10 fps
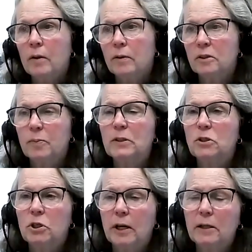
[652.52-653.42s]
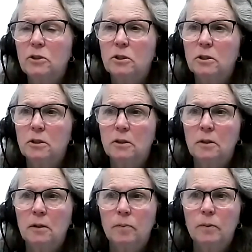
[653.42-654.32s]
There's been
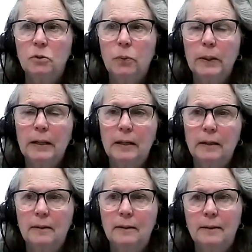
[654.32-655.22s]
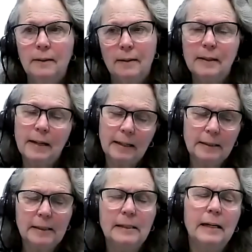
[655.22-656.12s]
changes between the
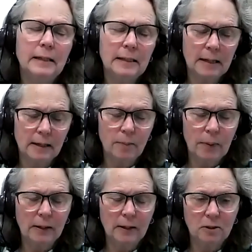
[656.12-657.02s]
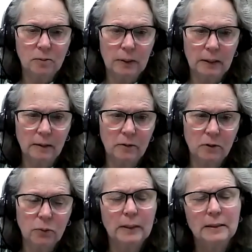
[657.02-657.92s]
1999 Appendix B,
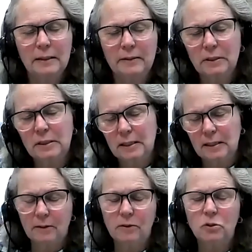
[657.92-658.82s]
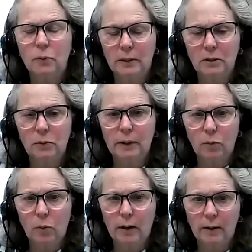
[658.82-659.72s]
the 2017, and the
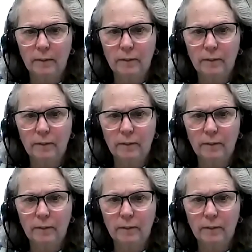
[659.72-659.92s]
2021.